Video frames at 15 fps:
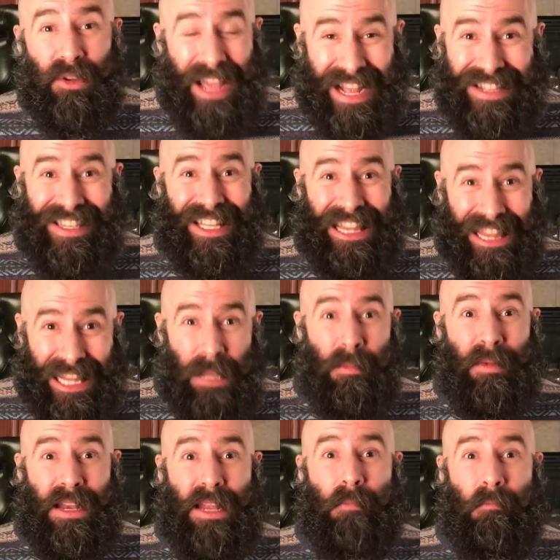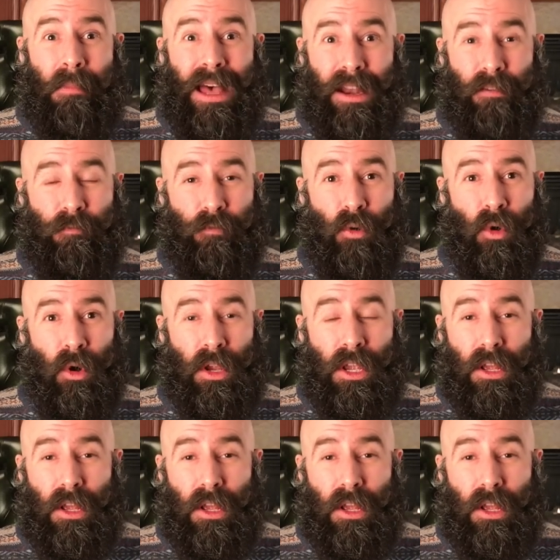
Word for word: Okay, it's a limited metaphor.